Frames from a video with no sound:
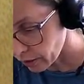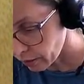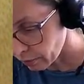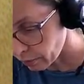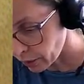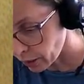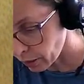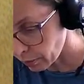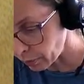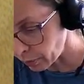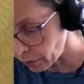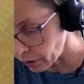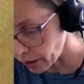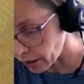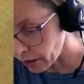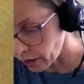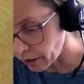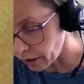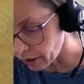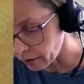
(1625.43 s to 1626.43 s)
purple
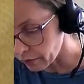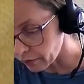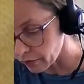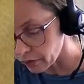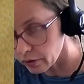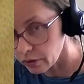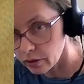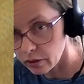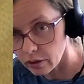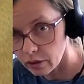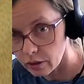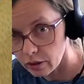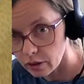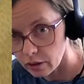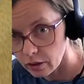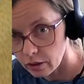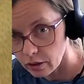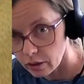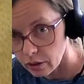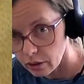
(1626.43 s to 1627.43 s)
enough,
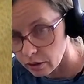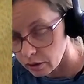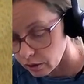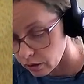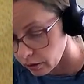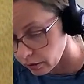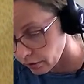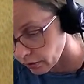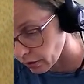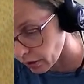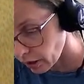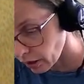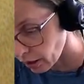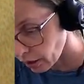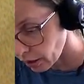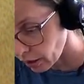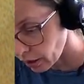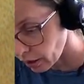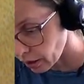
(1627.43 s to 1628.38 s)
then